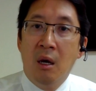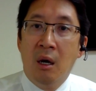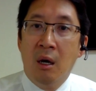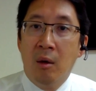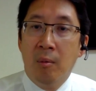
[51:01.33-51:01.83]

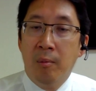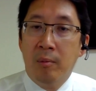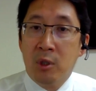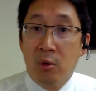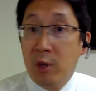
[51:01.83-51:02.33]
Um,
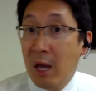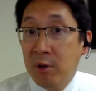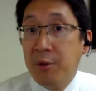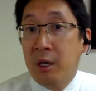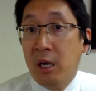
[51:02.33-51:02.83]
so if you have
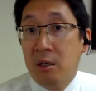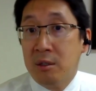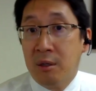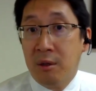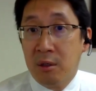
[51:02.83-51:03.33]
nothing
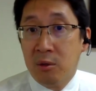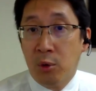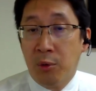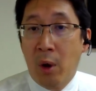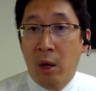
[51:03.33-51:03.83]
else, I think it's
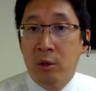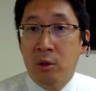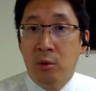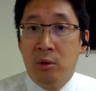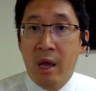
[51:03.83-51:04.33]
worthwhile to
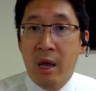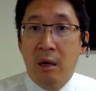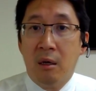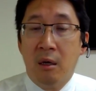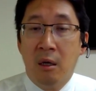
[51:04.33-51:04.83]
use
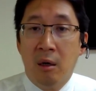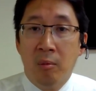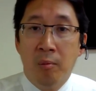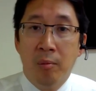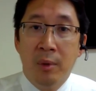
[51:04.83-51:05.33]
that.
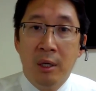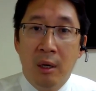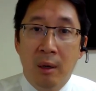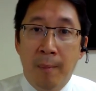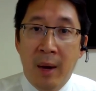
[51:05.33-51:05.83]
Um, but
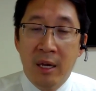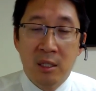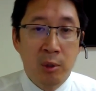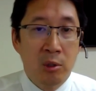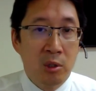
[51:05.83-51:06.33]
my
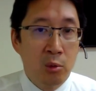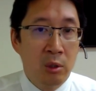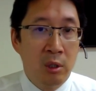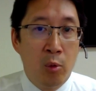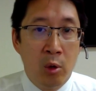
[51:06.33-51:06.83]
experience is
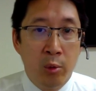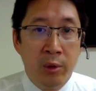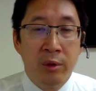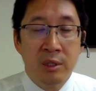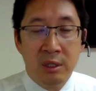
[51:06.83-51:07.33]
really more
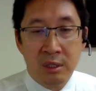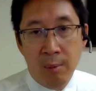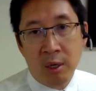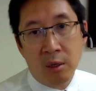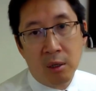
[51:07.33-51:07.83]
with
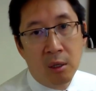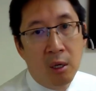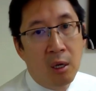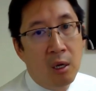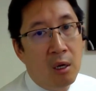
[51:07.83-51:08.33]
systemic
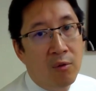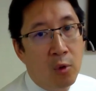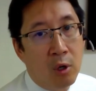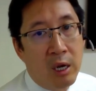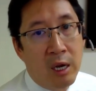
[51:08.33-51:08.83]

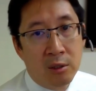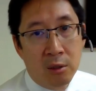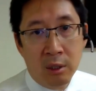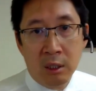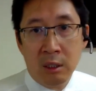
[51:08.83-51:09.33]

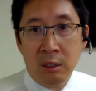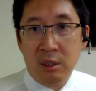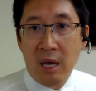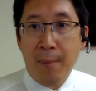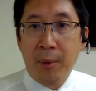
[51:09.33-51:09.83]
voriconazole than it is
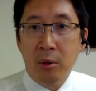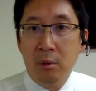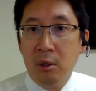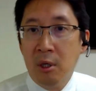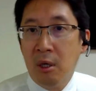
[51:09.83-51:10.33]

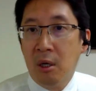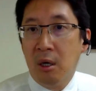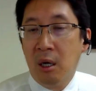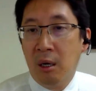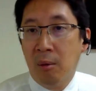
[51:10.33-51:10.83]
topical.
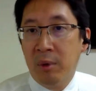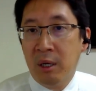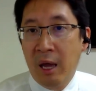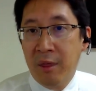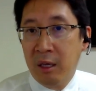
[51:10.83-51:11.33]
Um,
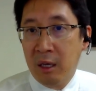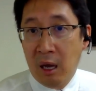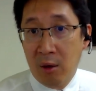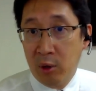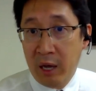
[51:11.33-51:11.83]
but I think
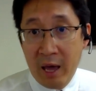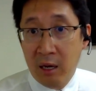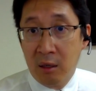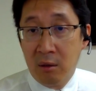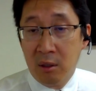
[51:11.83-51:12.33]
I would add
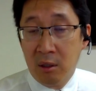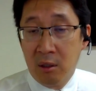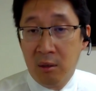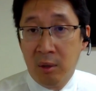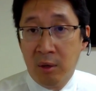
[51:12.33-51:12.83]
it
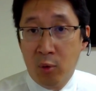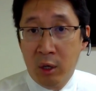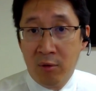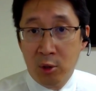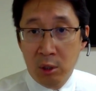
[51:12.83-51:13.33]
uh, if
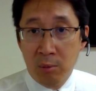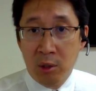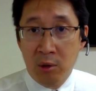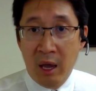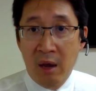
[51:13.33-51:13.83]
whatever treatment
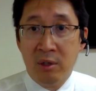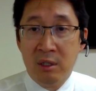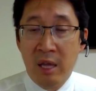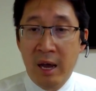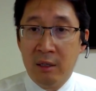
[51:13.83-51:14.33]
you have is
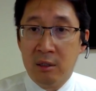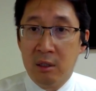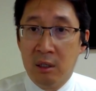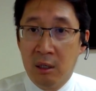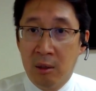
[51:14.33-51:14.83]
not,
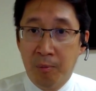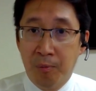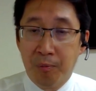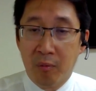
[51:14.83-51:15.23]
um,